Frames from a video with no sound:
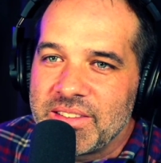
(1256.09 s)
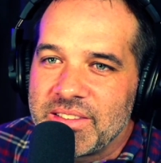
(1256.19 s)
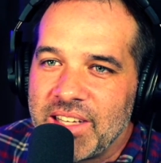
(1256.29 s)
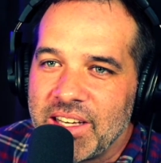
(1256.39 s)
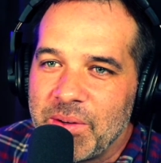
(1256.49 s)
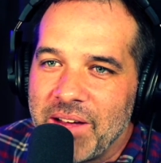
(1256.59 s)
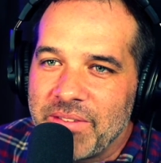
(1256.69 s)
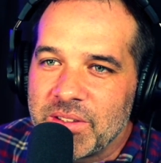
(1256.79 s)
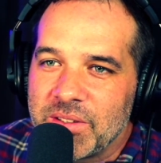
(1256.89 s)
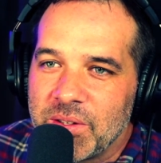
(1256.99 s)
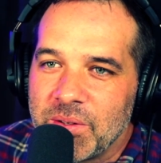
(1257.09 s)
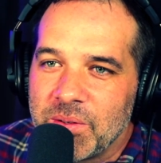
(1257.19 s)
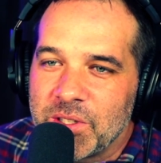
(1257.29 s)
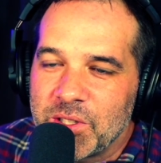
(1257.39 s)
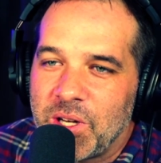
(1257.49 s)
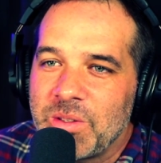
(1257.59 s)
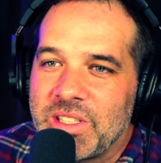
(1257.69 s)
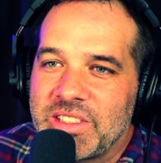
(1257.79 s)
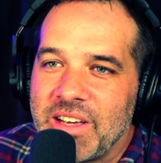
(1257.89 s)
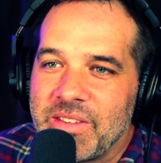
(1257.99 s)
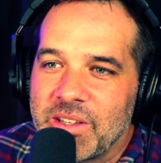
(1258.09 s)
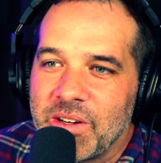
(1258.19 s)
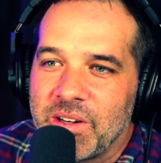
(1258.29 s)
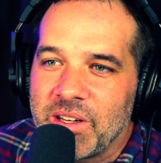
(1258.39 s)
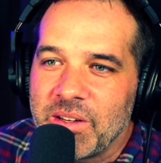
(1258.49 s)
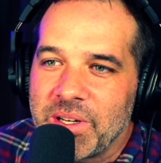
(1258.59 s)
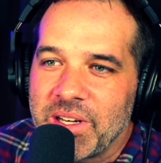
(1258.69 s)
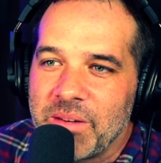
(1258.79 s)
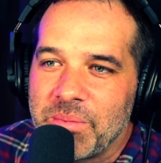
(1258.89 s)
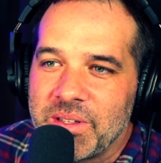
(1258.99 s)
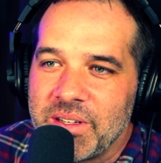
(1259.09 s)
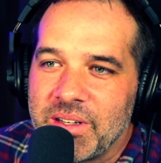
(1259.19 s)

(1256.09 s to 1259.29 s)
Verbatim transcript: that you have to do. The show's at 7:30. We got to be there.